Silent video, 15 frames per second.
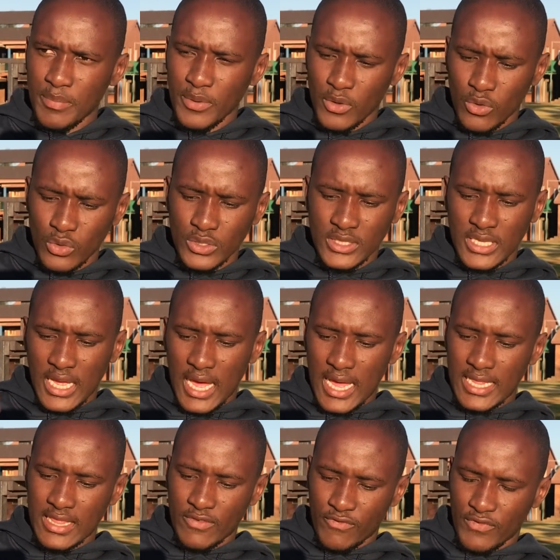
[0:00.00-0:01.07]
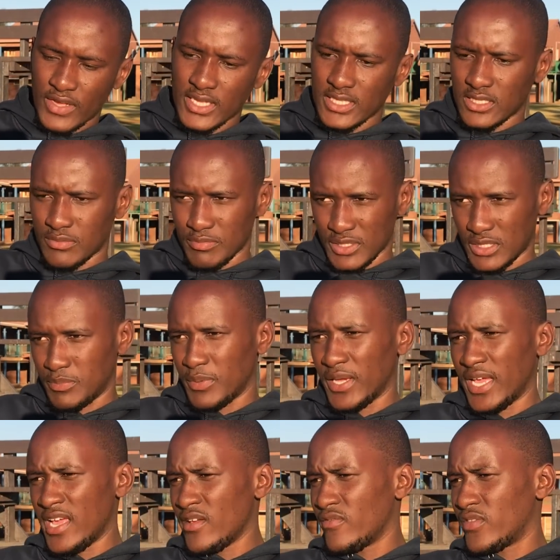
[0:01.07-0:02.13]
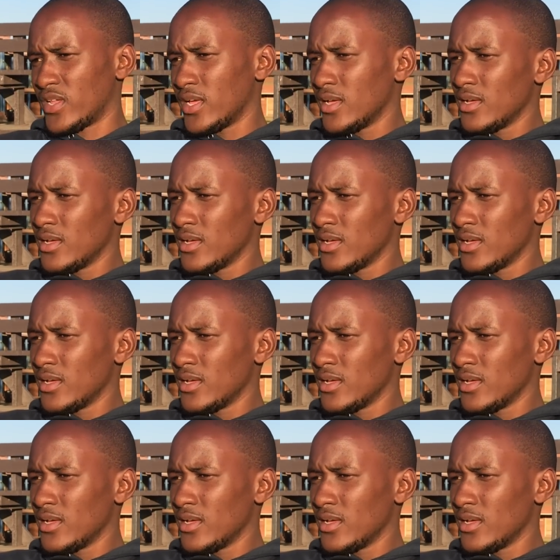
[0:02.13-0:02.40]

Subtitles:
because the fans misbehaved.